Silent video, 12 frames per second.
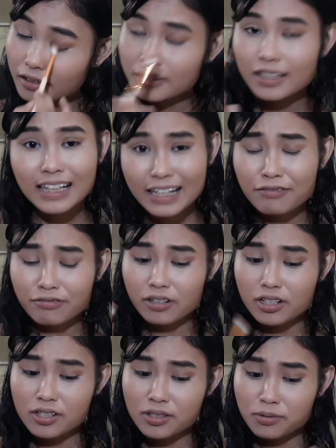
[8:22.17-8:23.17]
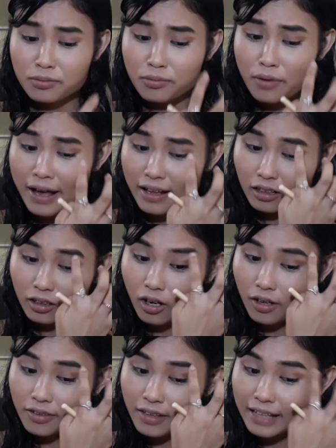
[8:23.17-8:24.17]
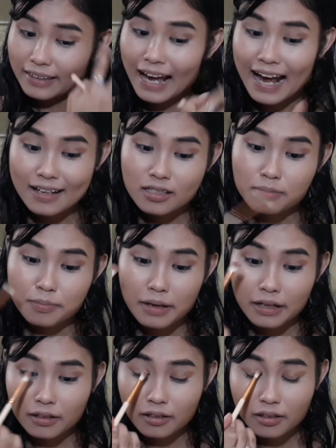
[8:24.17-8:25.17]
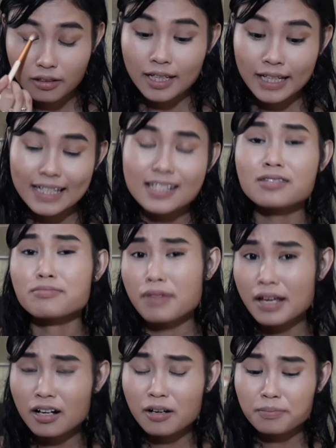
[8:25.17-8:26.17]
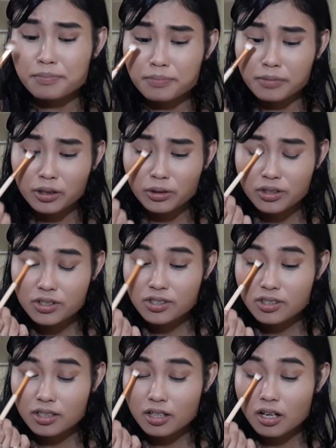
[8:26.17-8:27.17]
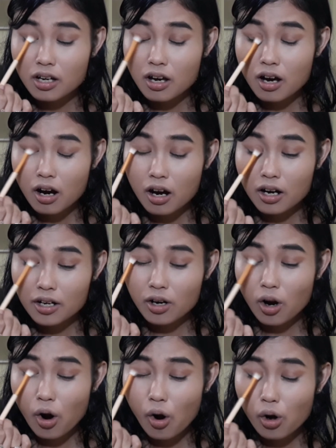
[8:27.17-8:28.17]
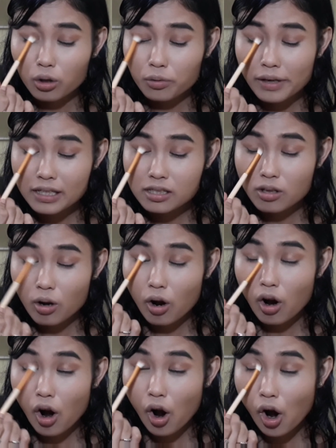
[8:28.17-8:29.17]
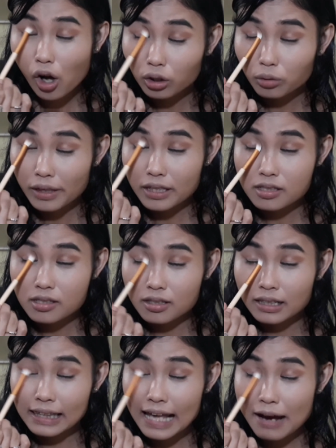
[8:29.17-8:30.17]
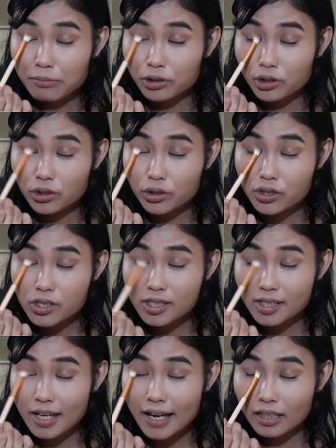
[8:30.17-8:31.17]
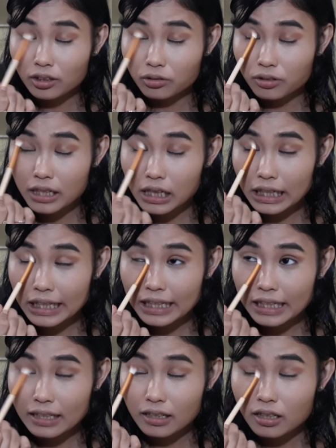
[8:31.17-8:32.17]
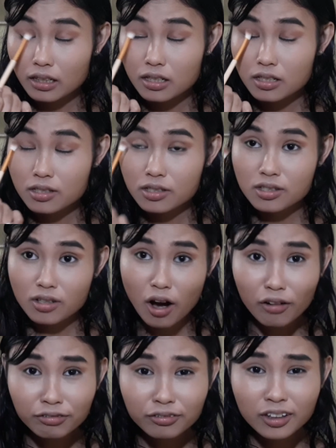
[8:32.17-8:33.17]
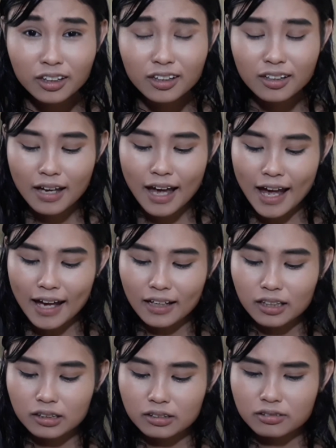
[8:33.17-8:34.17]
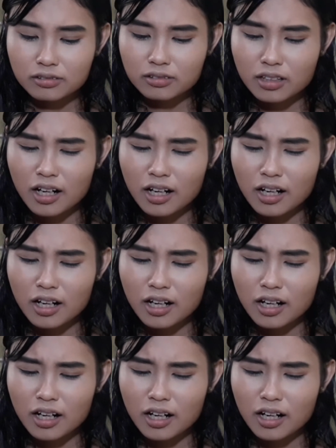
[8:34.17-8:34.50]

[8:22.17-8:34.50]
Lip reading: delivers well on that aspect. His makeup looks are always glamorous yet really soft and